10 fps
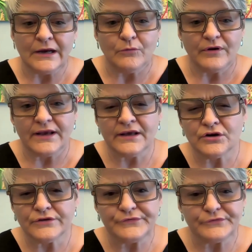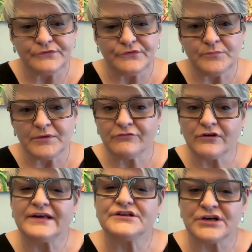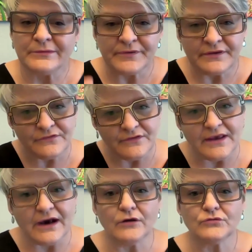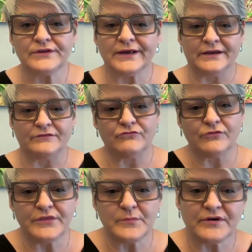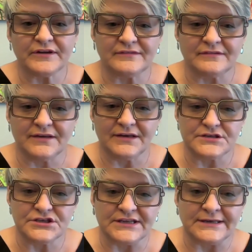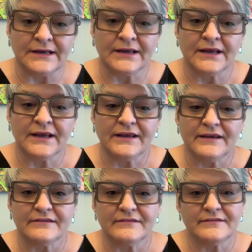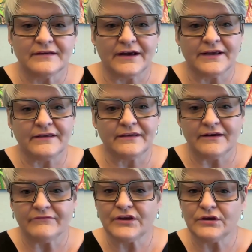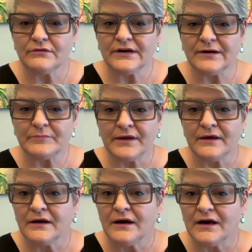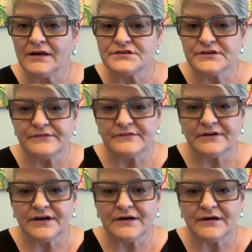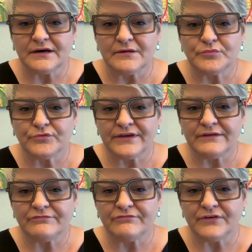What I can also do before I jump into the outline for the presentation is I have queued up just a brief